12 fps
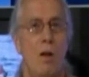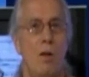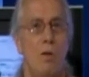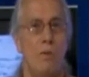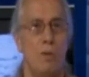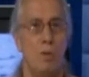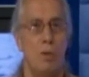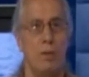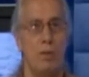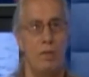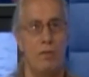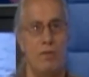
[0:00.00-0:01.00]
all over the
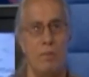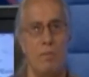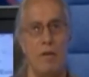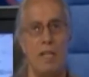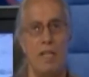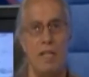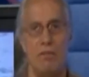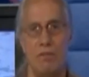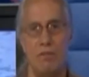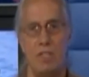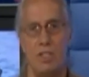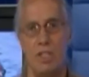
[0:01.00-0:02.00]
world and from many
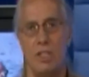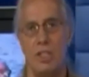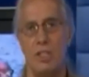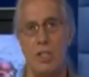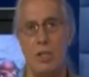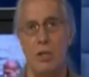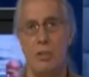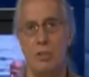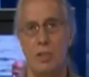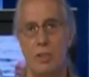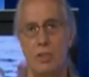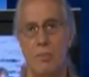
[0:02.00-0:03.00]
different traditions and
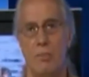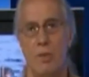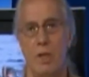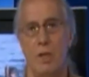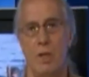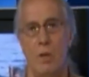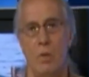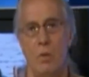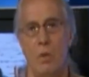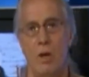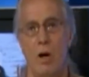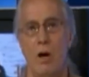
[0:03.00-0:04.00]
cultures,
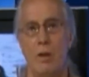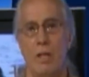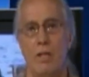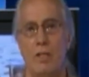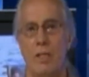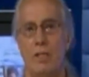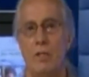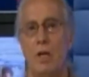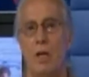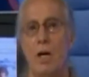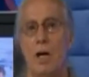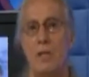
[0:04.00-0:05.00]
we all entered into
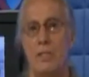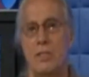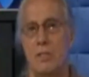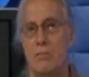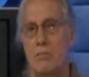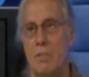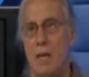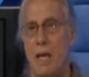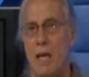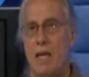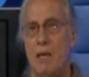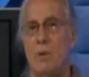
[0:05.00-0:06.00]
our hearts
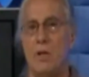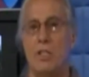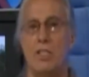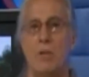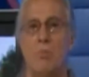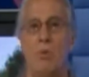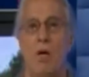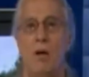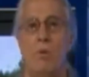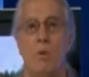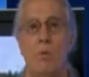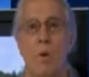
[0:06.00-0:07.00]
and emerged in prayer
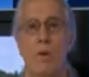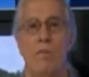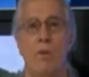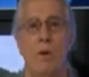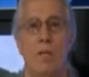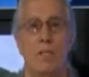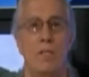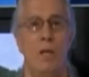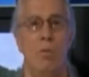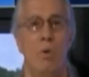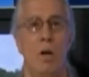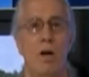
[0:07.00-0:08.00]
with one voice
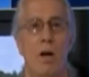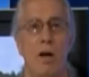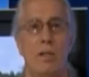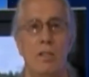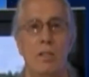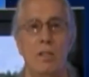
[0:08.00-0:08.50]
and one heart.